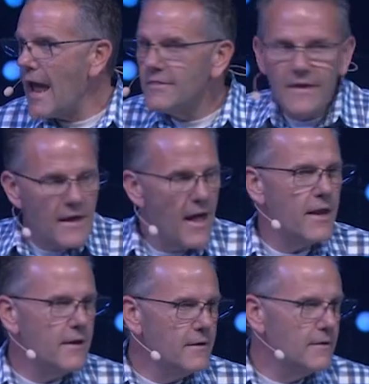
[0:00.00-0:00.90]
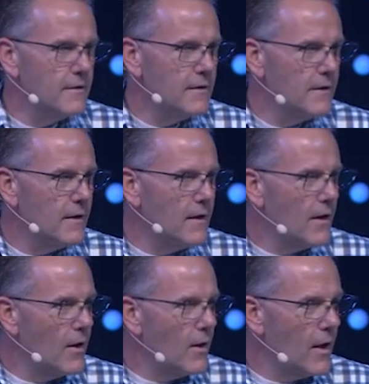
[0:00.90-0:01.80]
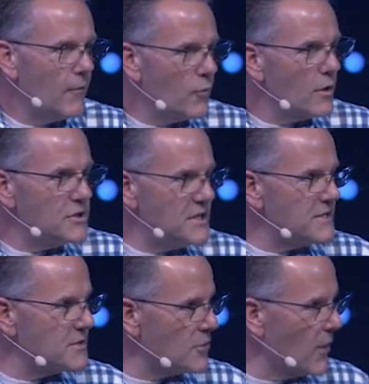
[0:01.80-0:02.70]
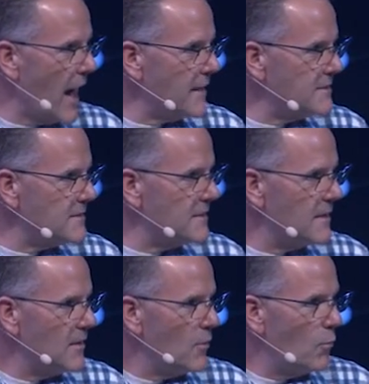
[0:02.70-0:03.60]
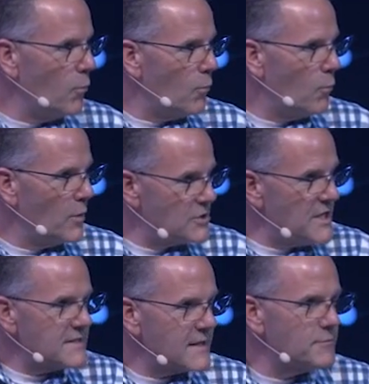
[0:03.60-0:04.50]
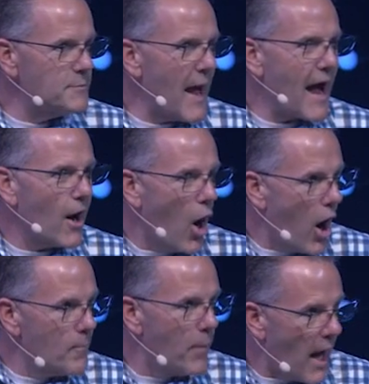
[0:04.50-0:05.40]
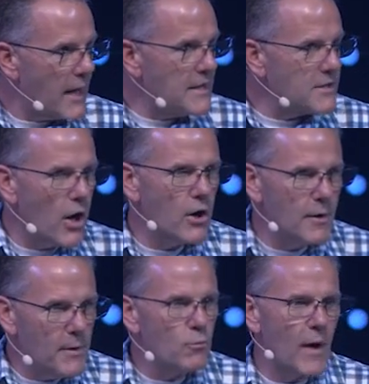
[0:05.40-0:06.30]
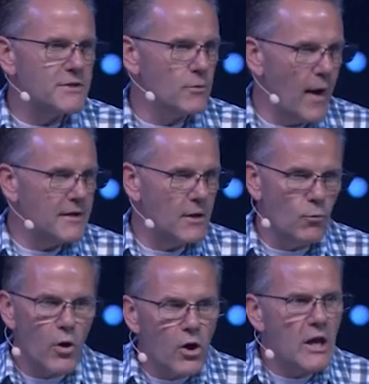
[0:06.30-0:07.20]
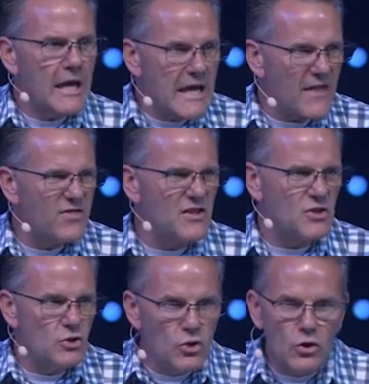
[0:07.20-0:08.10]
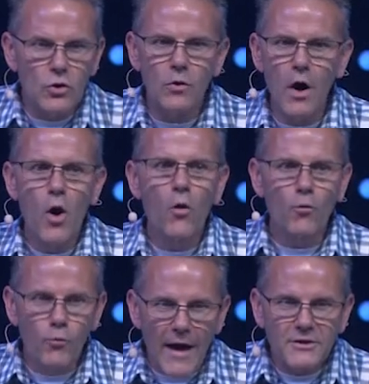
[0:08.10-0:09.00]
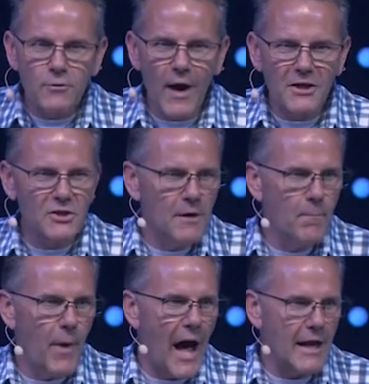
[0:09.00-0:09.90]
And then, if we're in Jesus Christ, when Jesus comes back, our bodies are going to be resurrected. We're going to get this new resurrection